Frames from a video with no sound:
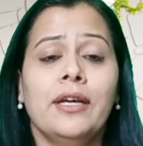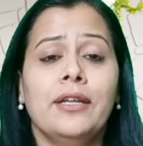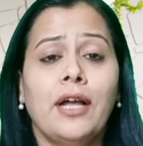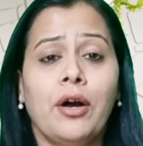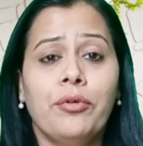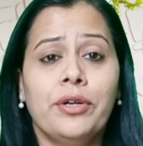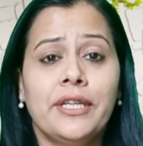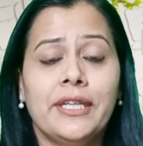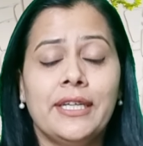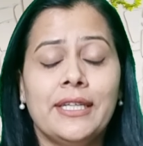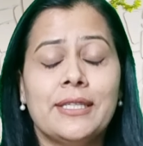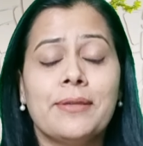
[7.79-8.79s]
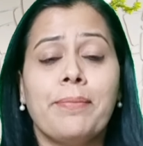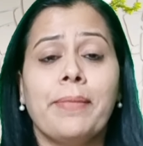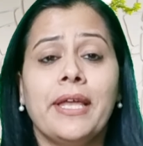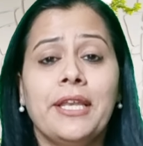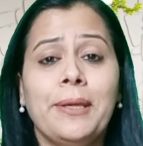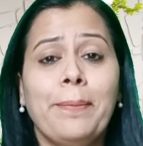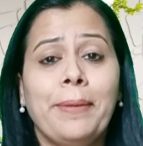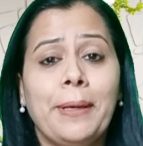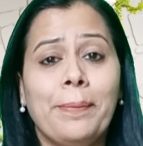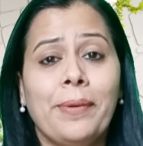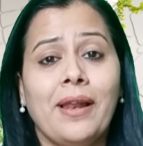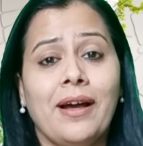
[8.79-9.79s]
Nowadays, many
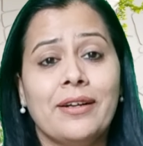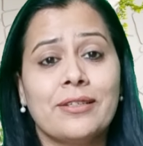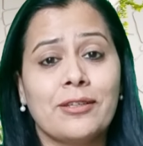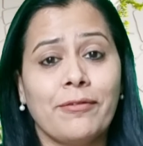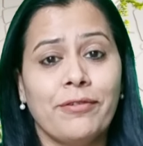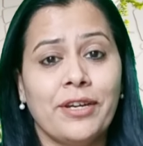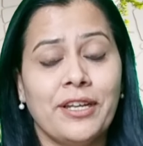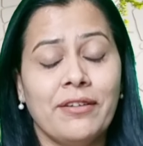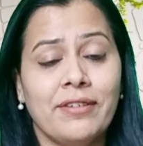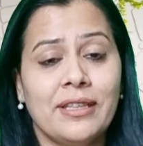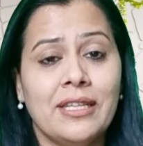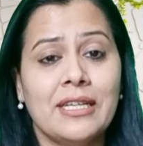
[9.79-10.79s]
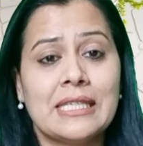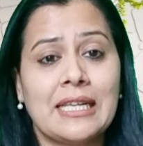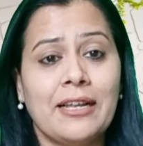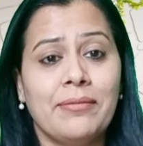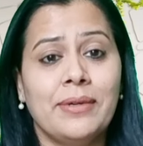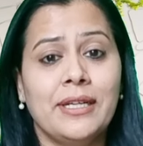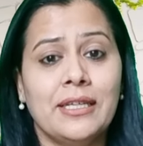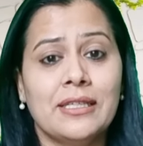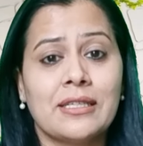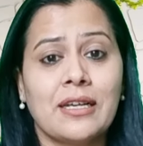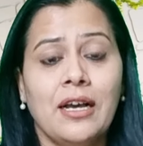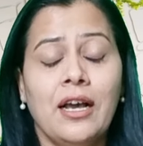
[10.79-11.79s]
people are suffering with the slip
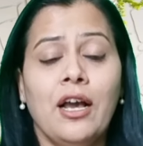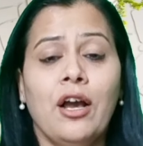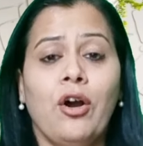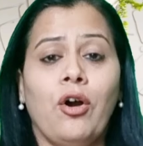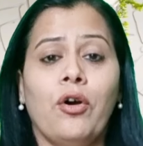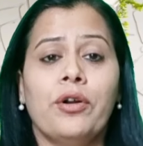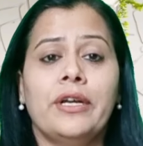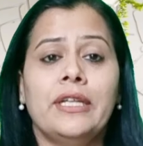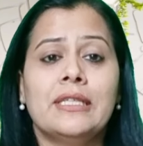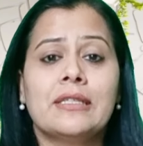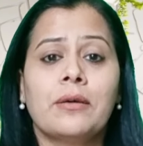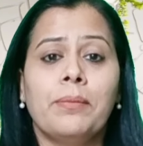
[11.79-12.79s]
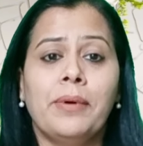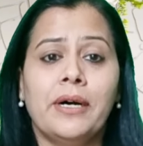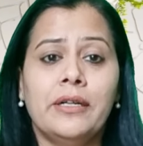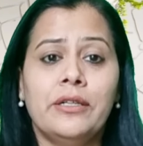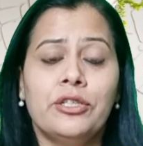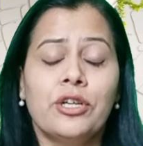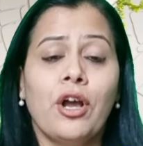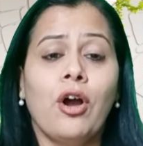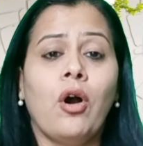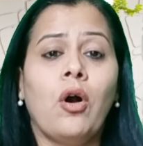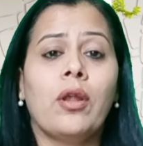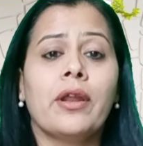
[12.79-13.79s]
disc or disc bulge
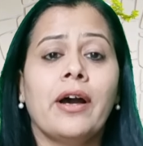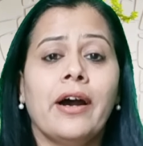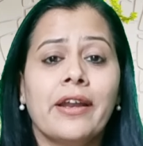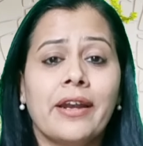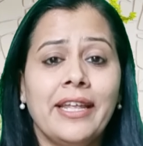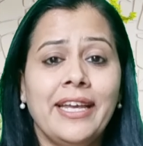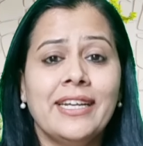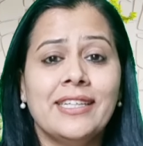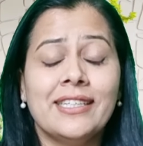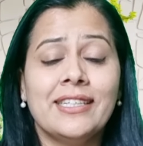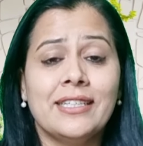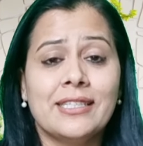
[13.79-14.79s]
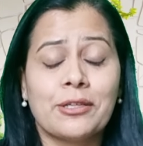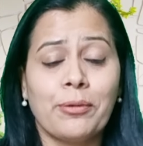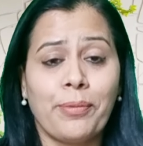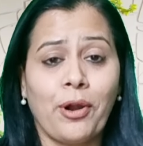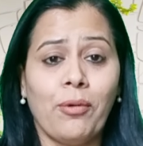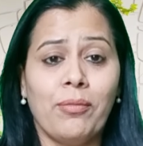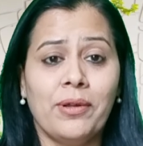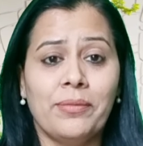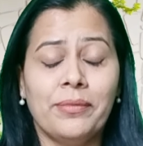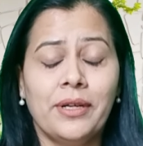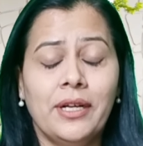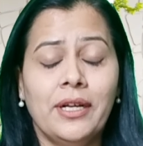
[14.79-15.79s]
or herniated disc problem.